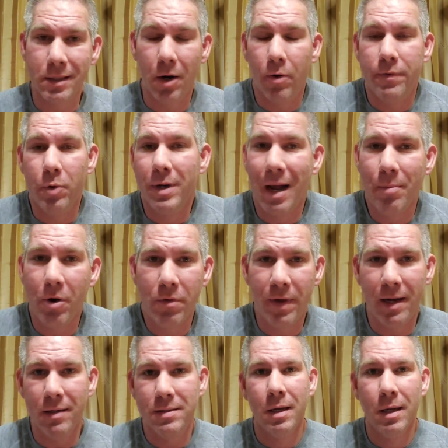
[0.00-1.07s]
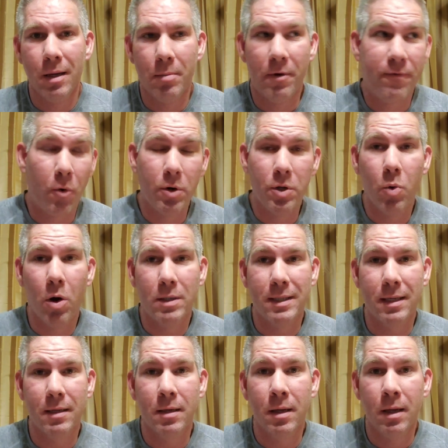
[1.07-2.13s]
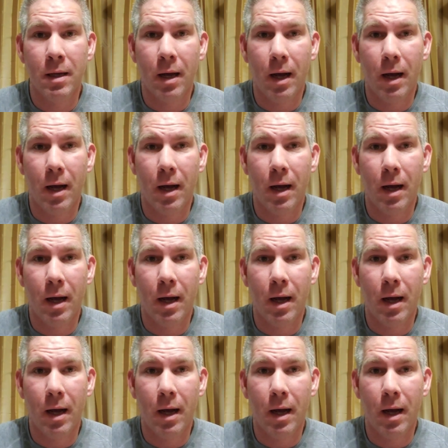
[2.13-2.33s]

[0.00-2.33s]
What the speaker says: you know, if you were not motivated before you walked in.